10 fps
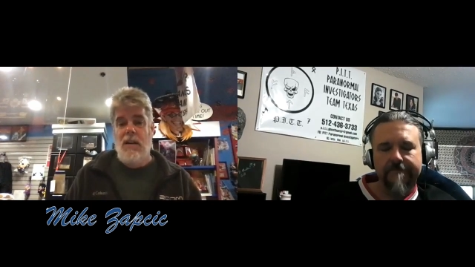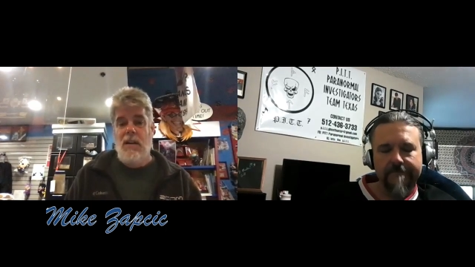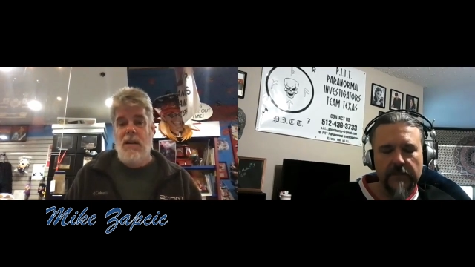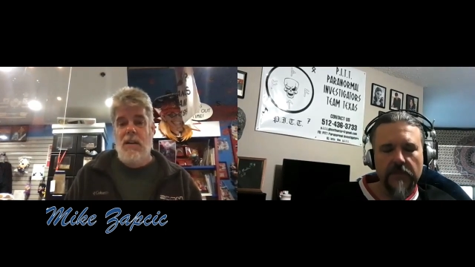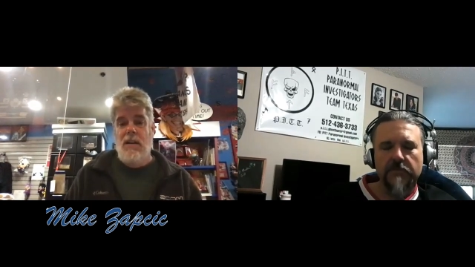
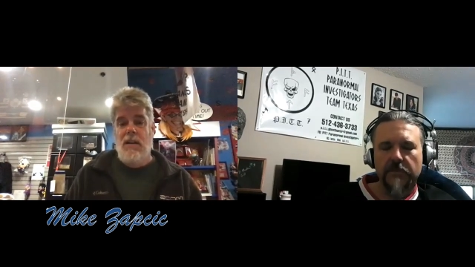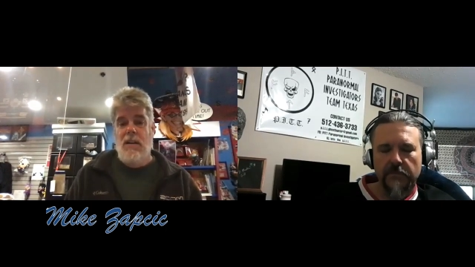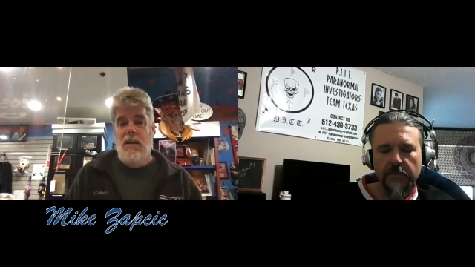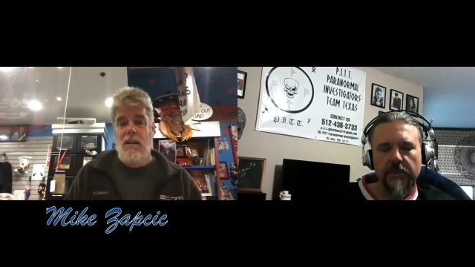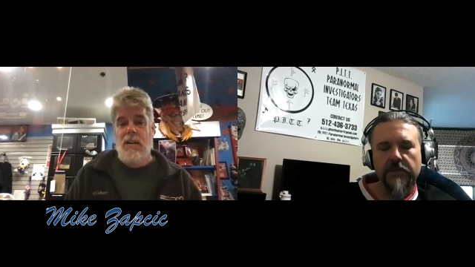Speaker 1: it's
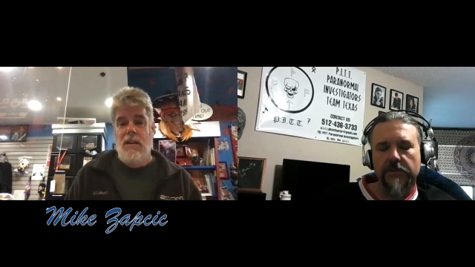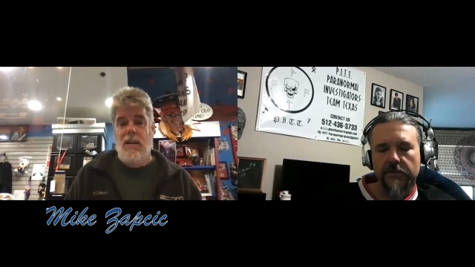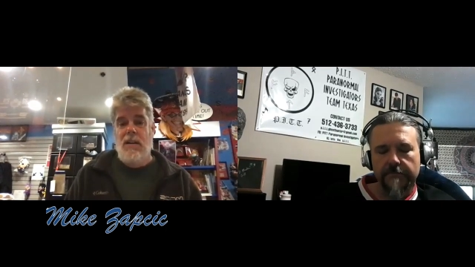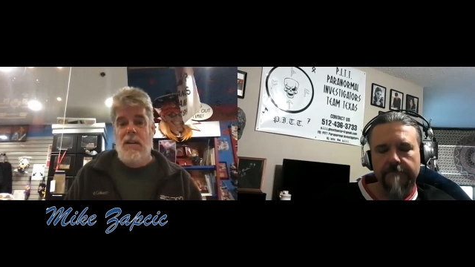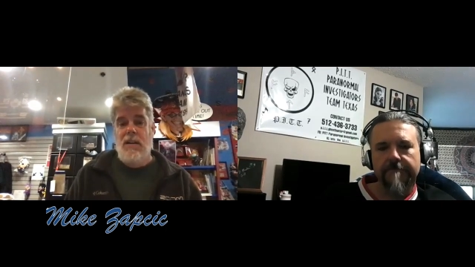been a
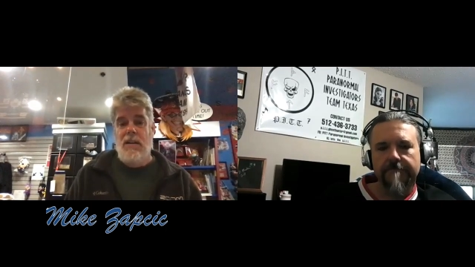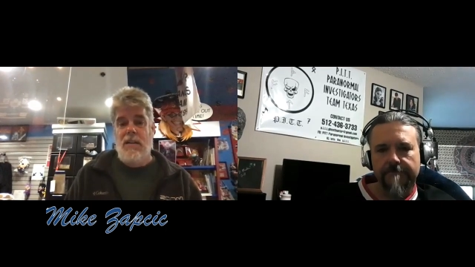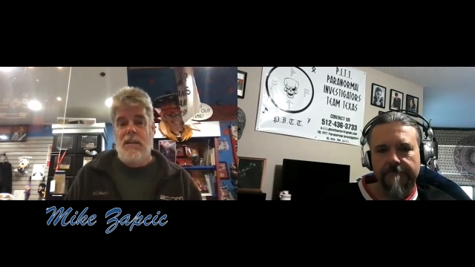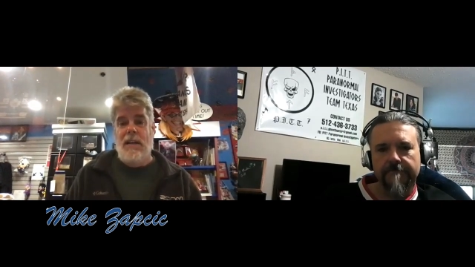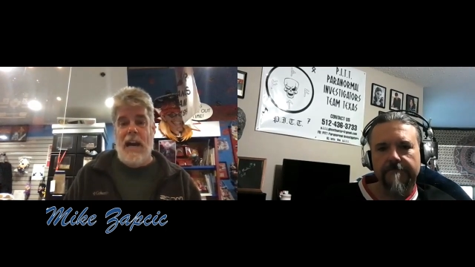pleasure.
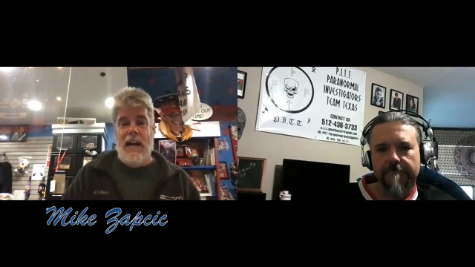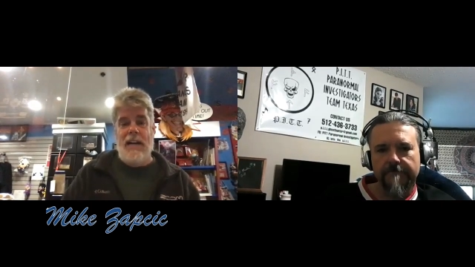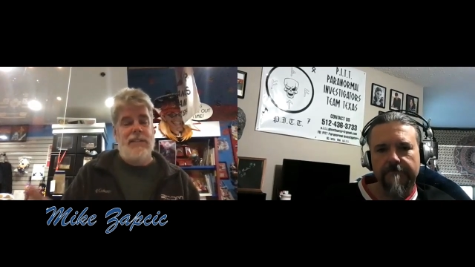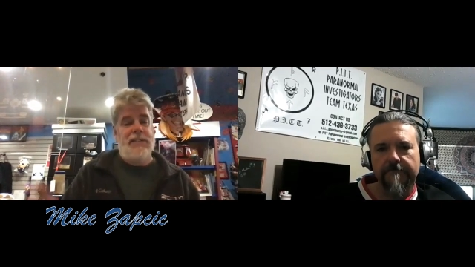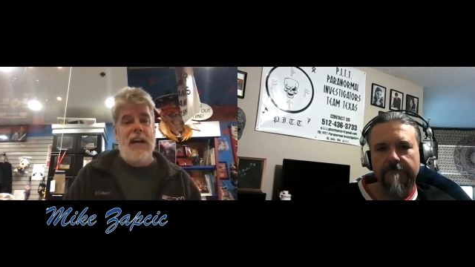
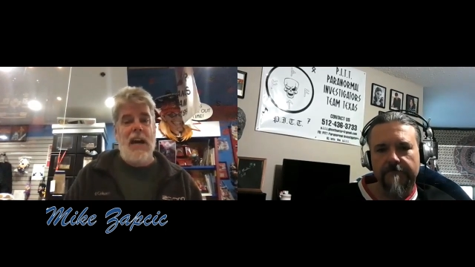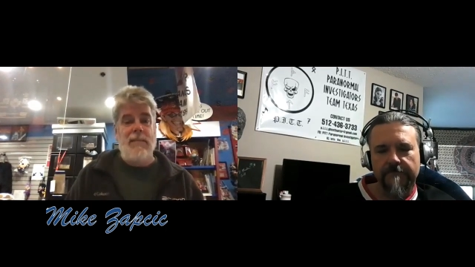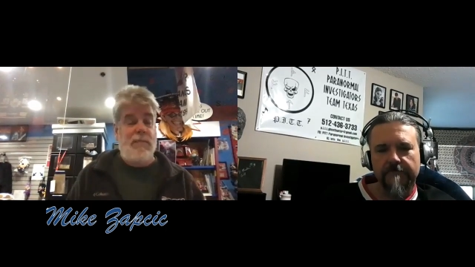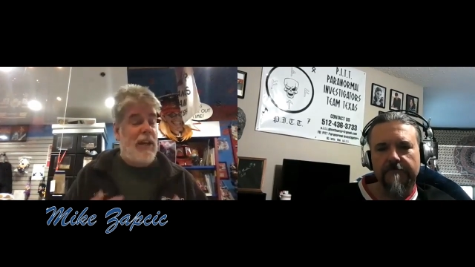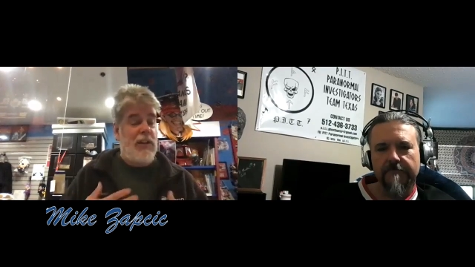
Speaker 2: Kyle,
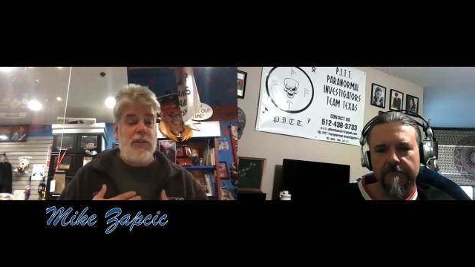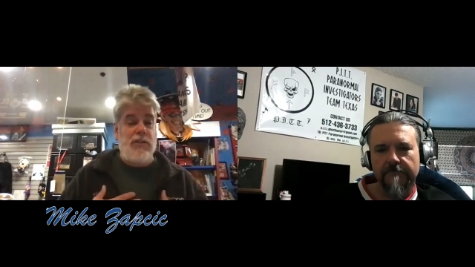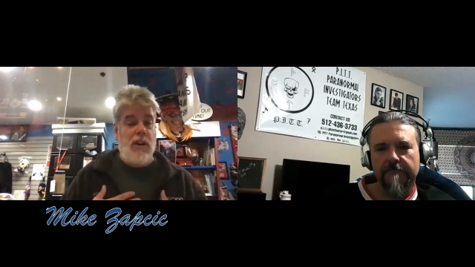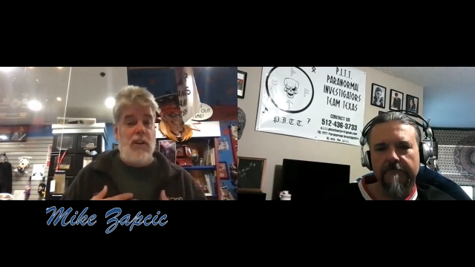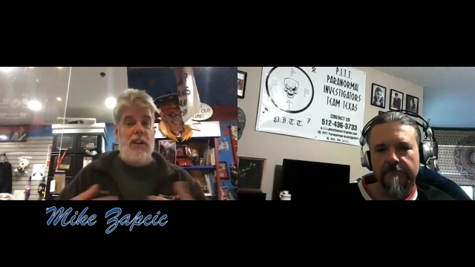pleasure's
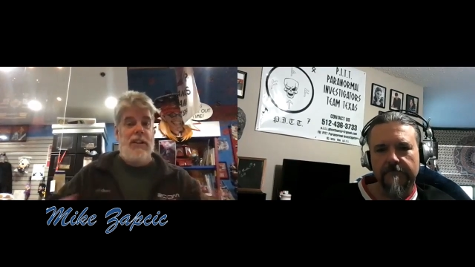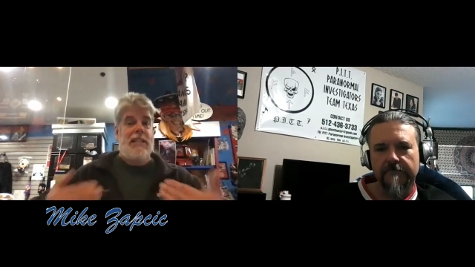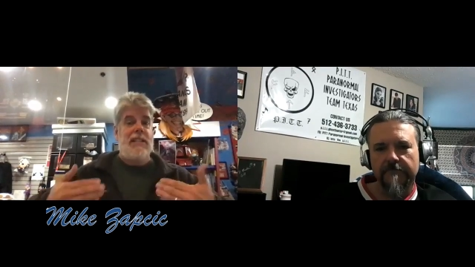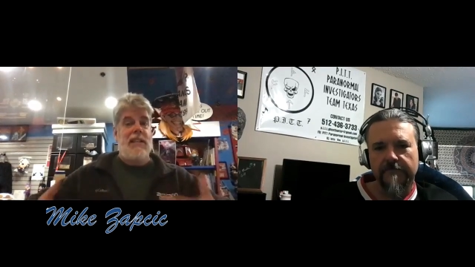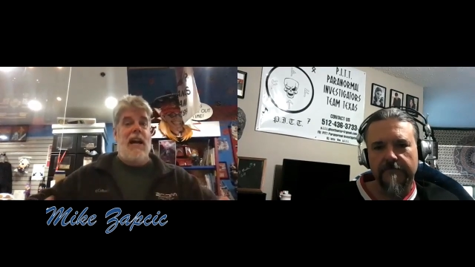all on
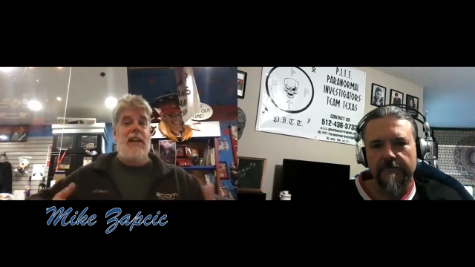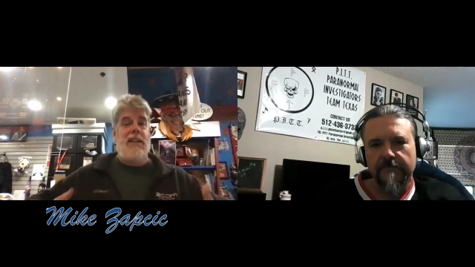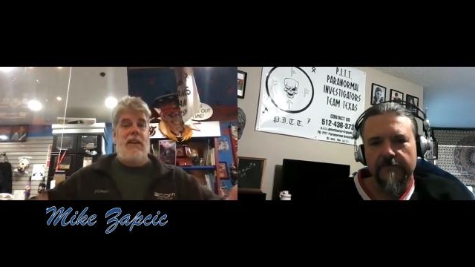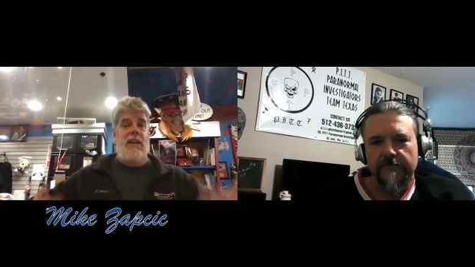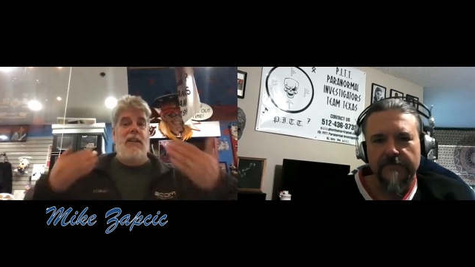this side of
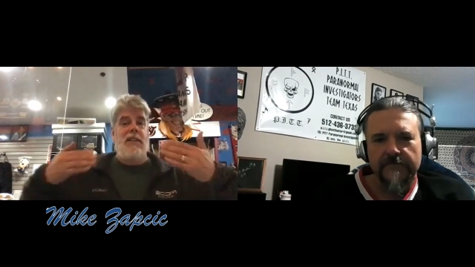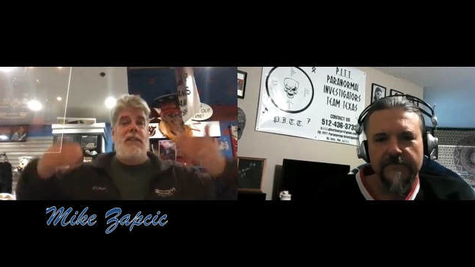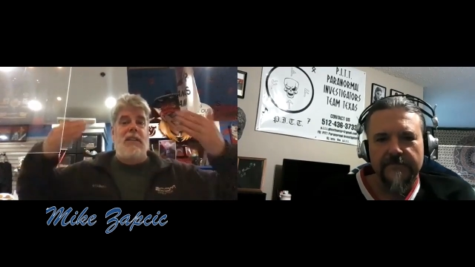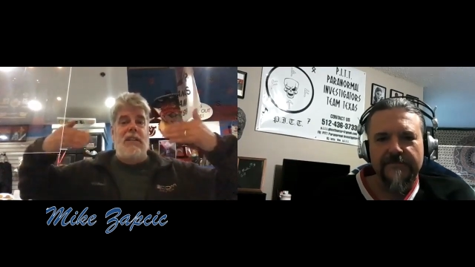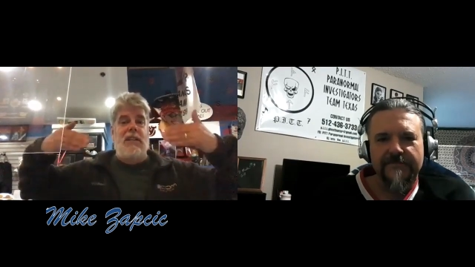
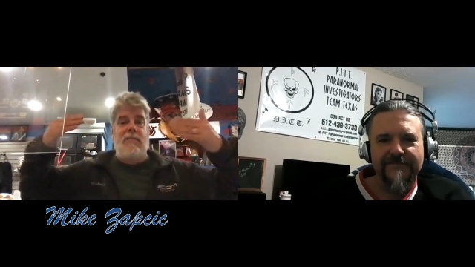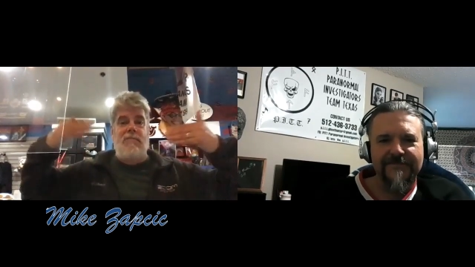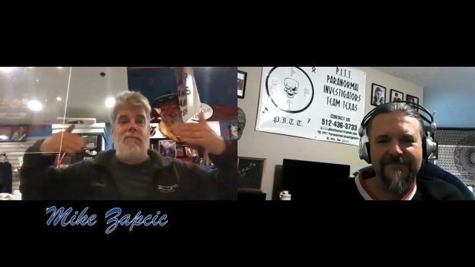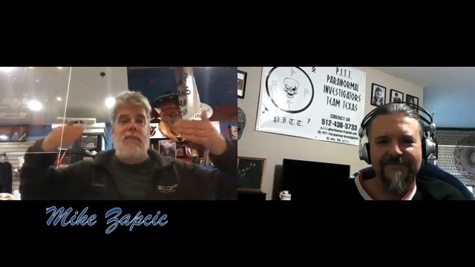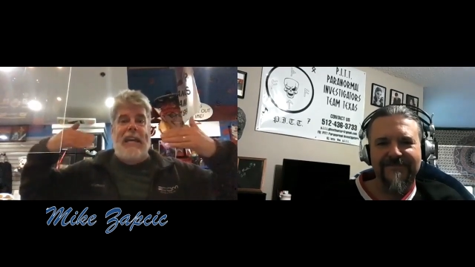the
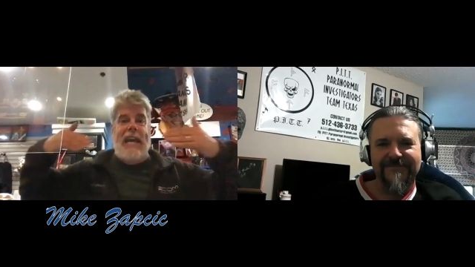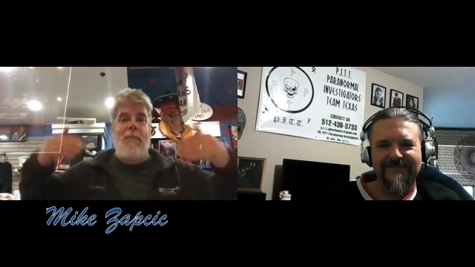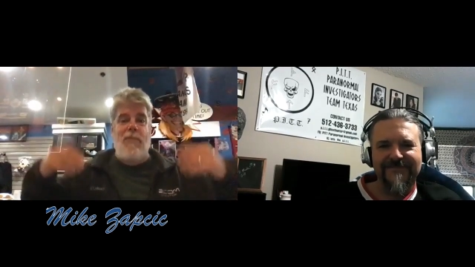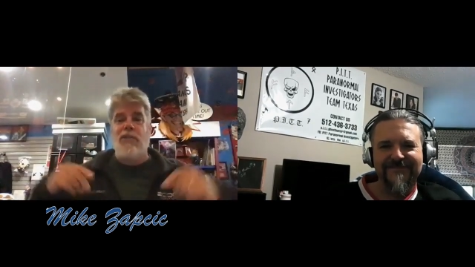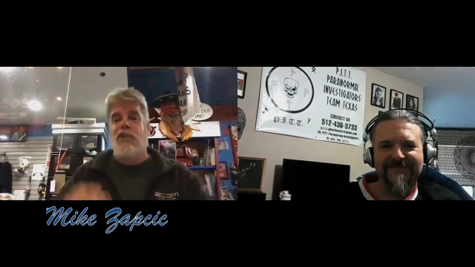
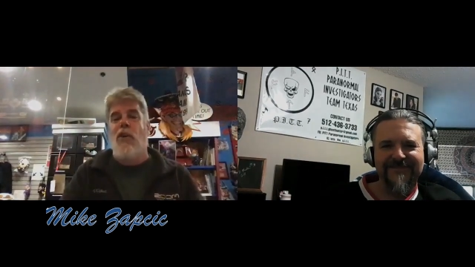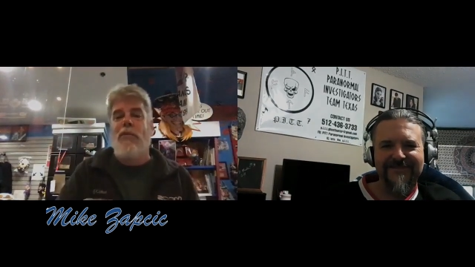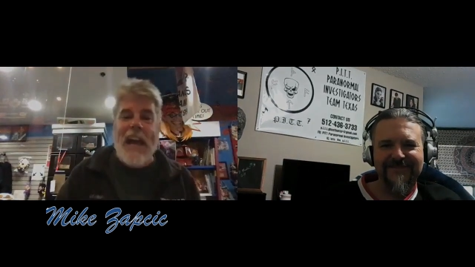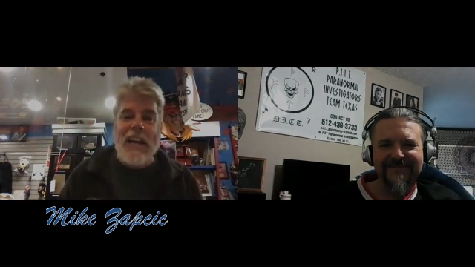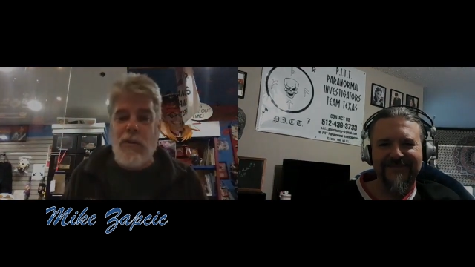camera, so
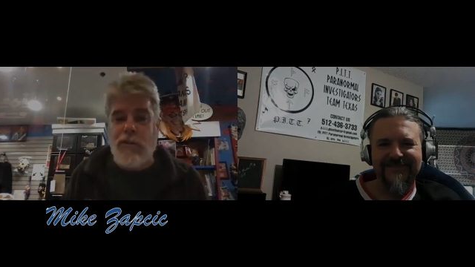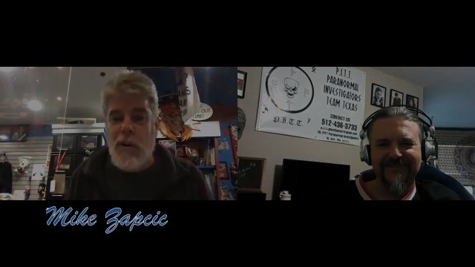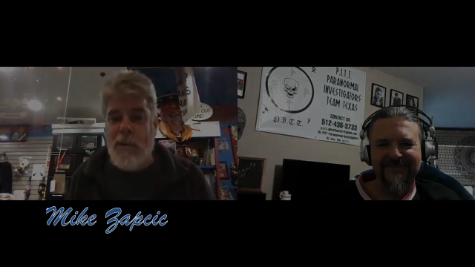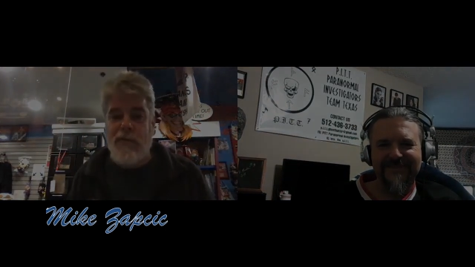thank you so much for